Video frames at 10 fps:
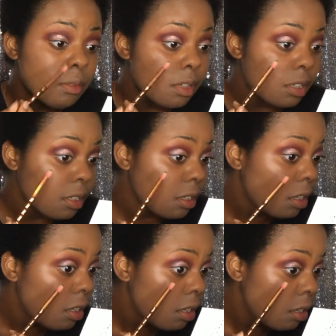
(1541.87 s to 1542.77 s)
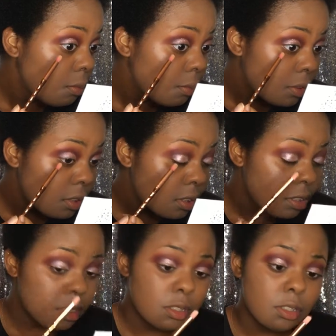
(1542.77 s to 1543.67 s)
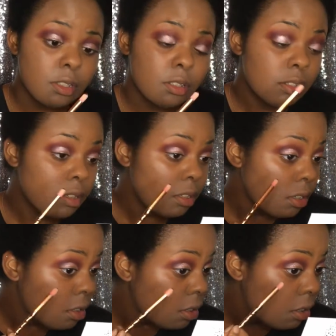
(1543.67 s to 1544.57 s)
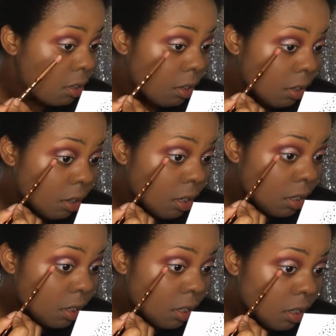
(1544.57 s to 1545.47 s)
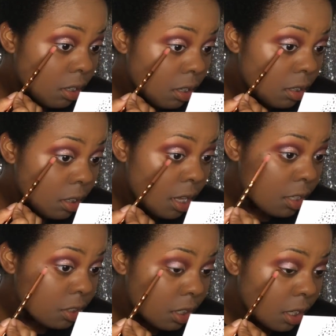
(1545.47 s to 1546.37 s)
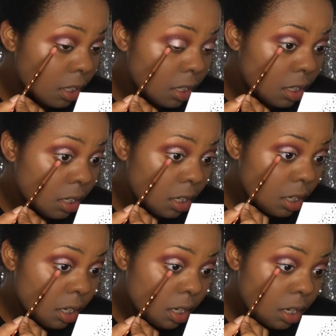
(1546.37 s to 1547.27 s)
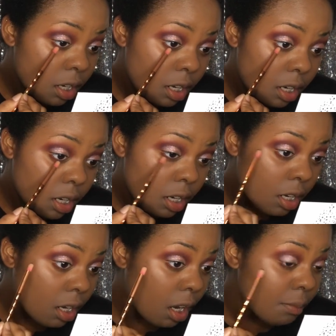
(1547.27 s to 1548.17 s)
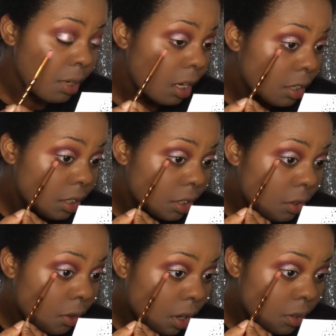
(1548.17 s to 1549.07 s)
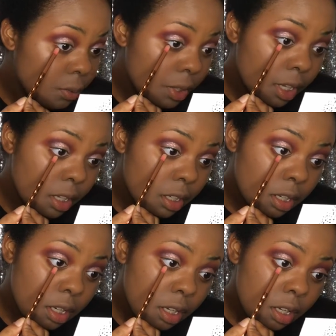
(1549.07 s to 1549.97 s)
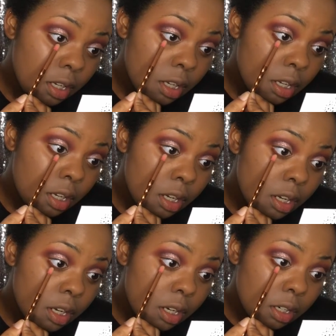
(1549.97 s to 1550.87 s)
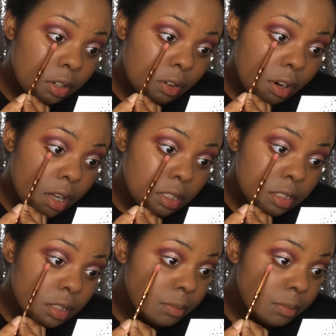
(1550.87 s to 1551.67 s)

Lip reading: And we're gonna put this on the lash line. I'm not gonna go all the way across.